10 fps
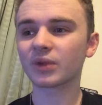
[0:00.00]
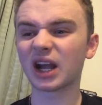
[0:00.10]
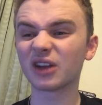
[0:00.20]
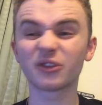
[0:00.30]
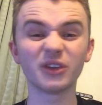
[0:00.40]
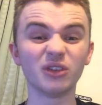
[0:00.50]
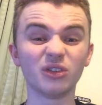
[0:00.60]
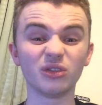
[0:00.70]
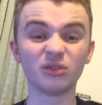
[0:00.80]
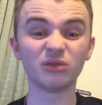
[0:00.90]
I'd
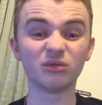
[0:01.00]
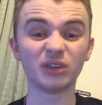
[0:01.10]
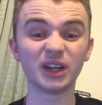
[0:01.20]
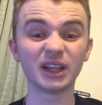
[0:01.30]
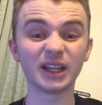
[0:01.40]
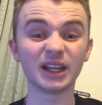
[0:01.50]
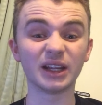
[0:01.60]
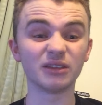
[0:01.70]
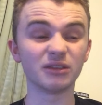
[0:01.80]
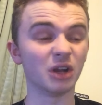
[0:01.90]
feel
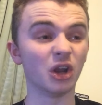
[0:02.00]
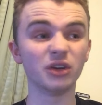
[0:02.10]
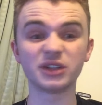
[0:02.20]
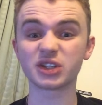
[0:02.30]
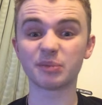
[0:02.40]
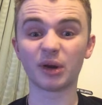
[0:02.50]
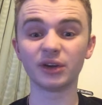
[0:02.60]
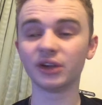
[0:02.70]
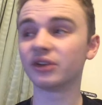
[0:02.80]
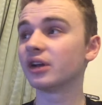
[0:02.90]
really hurt and
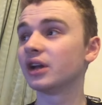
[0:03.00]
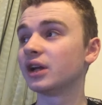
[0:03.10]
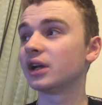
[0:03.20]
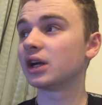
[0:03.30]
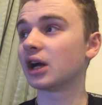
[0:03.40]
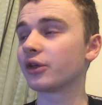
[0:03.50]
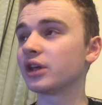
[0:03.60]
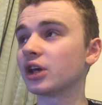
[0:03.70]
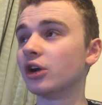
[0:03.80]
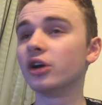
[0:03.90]
disappointed. I
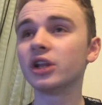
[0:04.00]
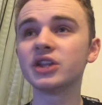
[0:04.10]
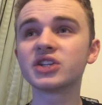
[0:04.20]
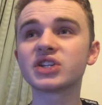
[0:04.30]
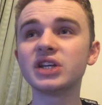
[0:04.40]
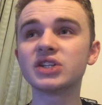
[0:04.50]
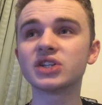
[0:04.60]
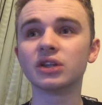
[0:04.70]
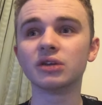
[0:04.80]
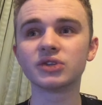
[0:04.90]
think early in the
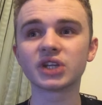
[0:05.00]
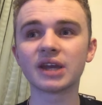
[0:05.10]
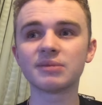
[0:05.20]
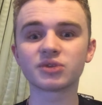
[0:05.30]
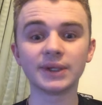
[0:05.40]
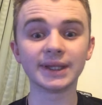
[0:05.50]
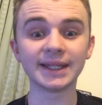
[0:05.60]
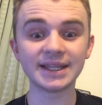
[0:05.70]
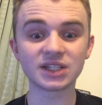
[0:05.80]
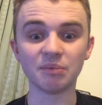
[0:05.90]
season, there was a game between
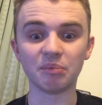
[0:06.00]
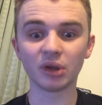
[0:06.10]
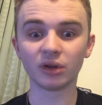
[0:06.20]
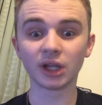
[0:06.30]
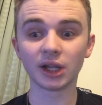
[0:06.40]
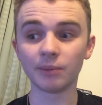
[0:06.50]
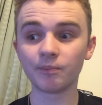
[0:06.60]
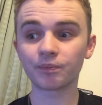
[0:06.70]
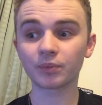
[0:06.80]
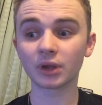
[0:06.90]
Leeds and Burnley
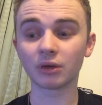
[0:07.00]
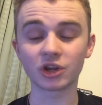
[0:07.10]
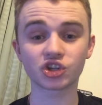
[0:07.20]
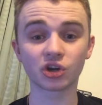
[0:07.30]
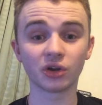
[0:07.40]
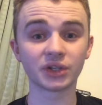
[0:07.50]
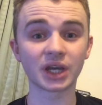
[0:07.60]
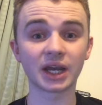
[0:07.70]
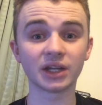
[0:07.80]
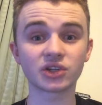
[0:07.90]
where Sean
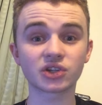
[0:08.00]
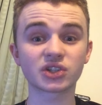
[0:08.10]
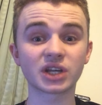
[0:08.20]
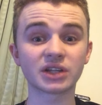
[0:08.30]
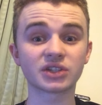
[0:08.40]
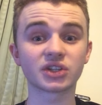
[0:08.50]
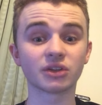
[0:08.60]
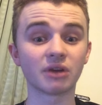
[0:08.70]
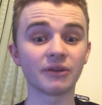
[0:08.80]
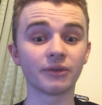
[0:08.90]
Dyche said to
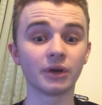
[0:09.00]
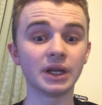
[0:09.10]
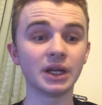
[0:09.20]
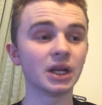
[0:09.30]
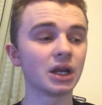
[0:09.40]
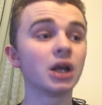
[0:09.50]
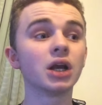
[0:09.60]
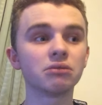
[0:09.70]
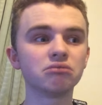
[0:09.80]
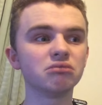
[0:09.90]
the referee,
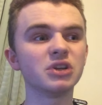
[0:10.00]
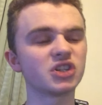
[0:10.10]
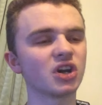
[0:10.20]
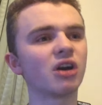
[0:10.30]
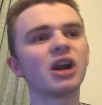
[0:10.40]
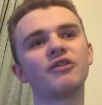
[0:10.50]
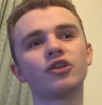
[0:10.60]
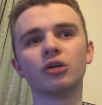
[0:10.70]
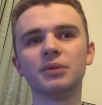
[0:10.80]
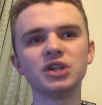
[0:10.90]
"Is it all right if I
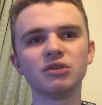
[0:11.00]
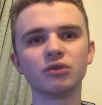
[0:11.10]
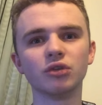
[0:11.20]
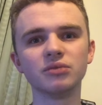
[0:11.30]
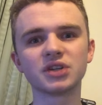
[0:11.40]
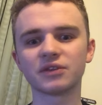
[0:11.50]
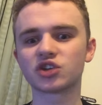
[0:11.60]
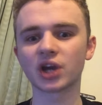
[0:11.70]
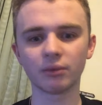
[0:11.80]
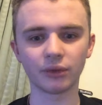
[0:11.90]
come in your room to have a
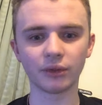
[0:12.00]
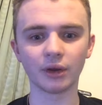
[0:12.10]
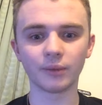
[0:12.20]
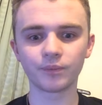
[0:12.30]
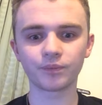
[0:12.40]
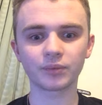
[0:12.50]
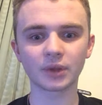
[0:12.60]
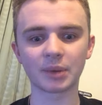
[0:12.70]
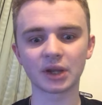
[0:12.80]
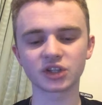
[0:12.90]
chat with you
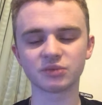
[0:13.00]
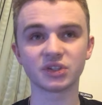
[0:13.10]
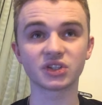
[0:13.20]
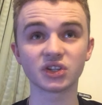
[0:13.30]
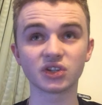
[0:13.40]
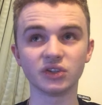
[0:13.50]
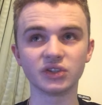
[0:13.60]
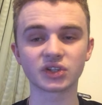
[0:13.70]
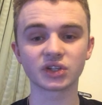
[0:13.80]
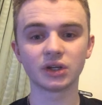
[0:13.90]
about some
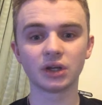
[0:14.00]
decisions?"